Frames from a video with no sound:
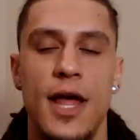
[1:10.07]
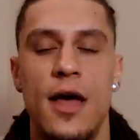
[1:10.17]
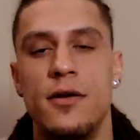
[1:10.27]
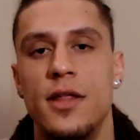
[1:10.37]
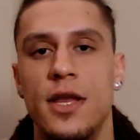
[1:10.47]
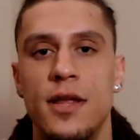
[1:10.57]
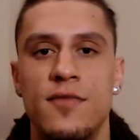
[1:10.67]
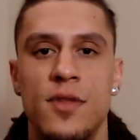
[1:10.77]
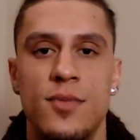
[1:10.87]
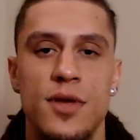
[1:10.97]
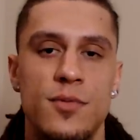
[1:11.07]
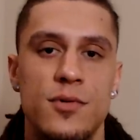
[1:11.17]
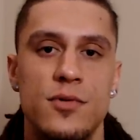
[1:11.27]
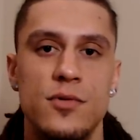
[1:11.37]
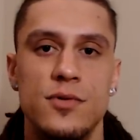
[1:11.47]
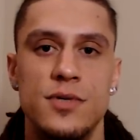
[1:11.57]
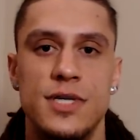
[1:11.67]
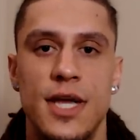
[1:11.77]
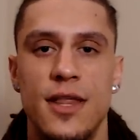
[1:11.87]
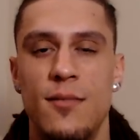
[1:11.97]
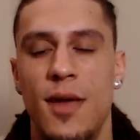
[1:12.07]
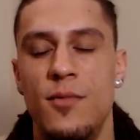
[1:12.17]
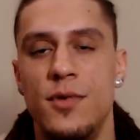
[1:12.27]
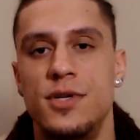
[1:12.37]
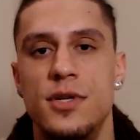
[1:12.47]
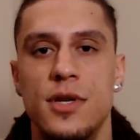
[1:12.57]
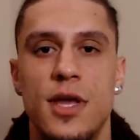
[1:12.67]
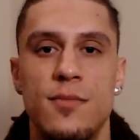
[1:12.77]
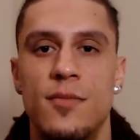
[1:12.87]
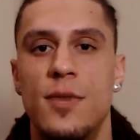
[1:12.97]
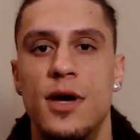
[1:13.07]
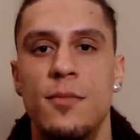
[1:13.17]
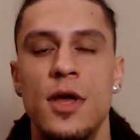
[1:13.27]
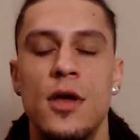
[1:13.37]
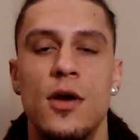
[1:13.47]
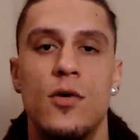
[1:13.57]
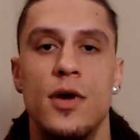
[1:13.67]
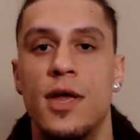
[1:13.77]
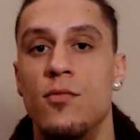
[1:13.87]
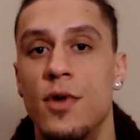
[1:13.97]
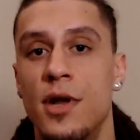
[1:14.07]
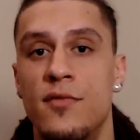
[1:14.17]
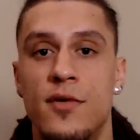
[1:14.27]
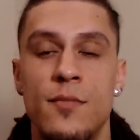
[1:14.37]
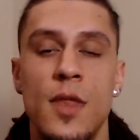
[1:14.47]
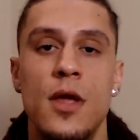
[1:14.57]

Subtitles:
down. And then even the people who said that maybe we shouldn't keep them up or get rid of them,